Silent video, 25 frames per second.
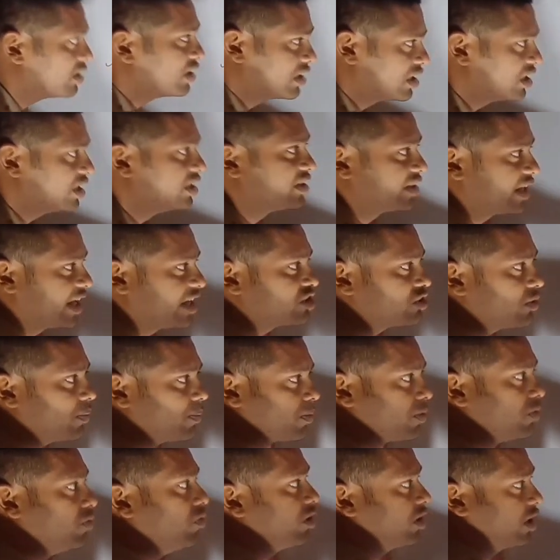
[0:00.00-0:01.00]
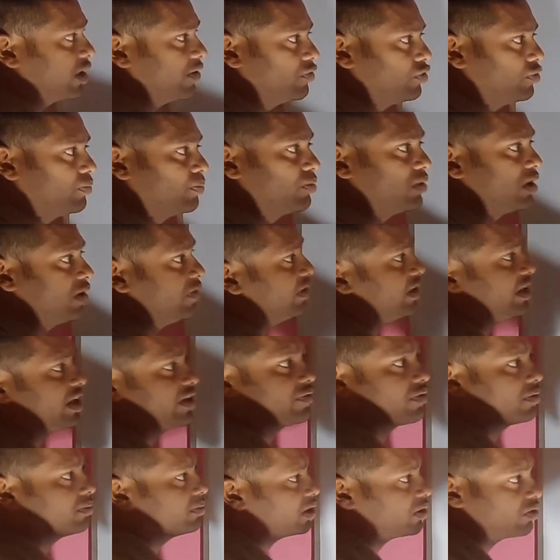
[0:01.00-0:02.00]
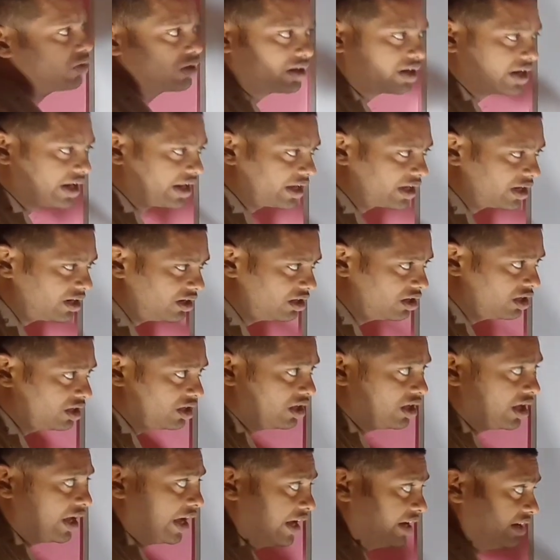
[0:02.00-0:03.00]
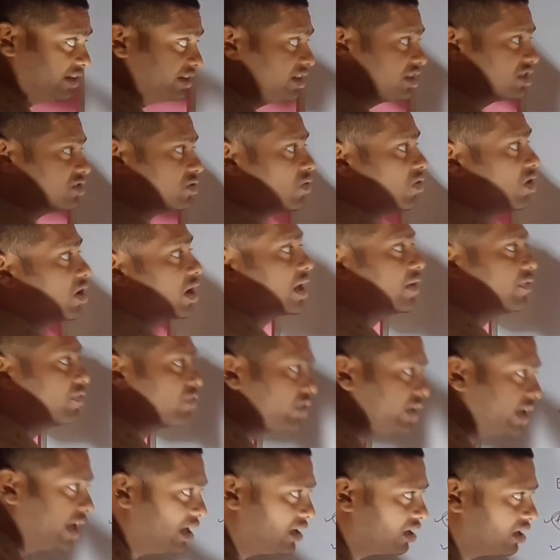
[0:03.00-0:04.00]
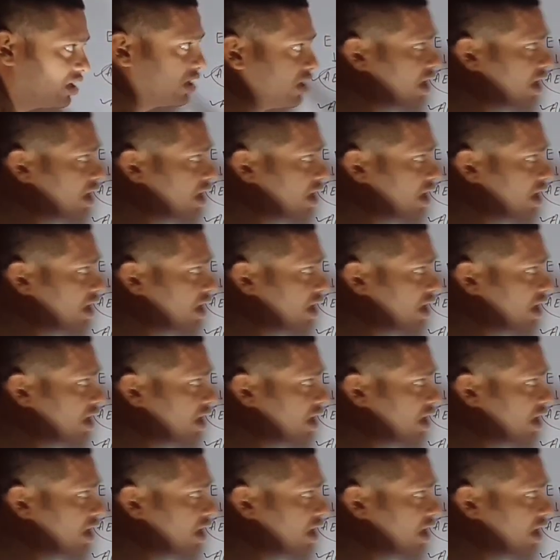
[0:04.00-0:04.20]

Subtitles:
In case of proof, what I have to prove, I will take from there one triangle, and in this one, what I have to get?